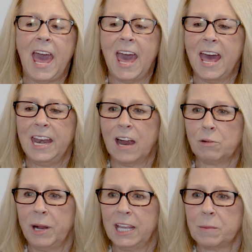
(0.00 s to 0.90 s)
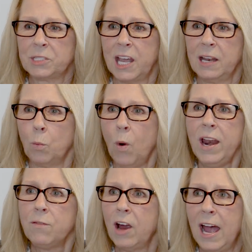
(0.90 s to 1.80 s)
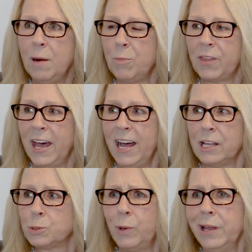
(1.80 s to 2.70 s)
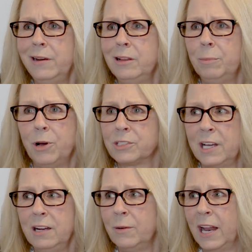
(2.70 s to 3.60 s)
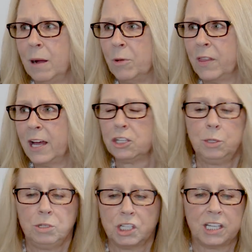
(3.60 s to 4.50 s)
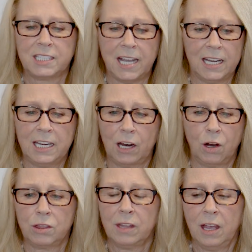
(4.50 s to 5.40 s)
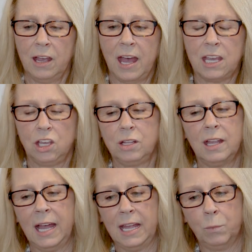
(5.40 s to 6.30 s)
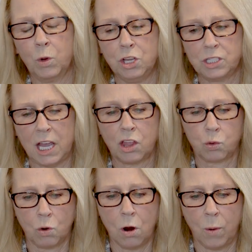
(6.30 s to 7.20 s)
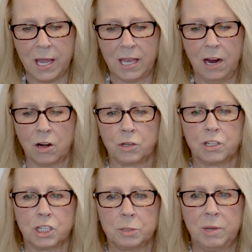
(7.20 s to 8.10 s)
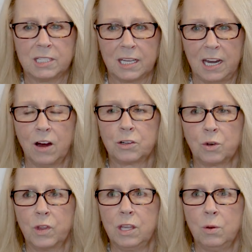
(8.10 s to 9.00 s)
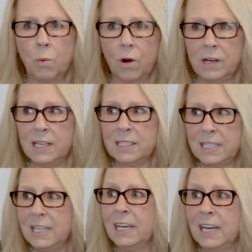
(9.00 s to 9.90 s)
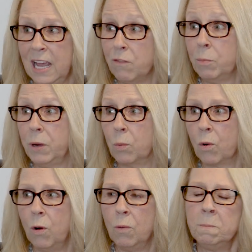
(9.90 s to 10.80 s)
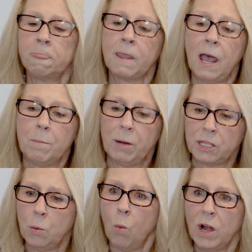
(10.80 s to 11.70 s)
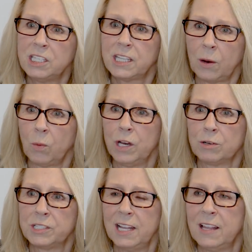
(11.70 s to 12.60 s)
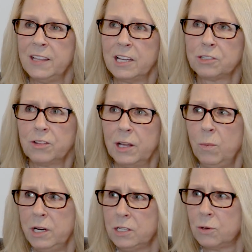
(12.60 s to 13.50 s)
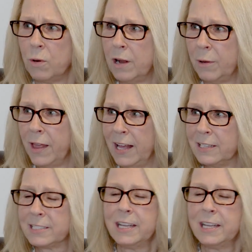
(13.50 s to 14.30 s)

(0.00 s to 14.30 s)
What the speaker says: And everybody kept saying, whatever happened with Alice? Well, I ended the book, so I don't know what happened with Alice. She was just a secondary. When you say a throwaway character, it just means a character that you weren't intending to have a big role. But then once that reader said that, then I started thinking, what is going on with Alice?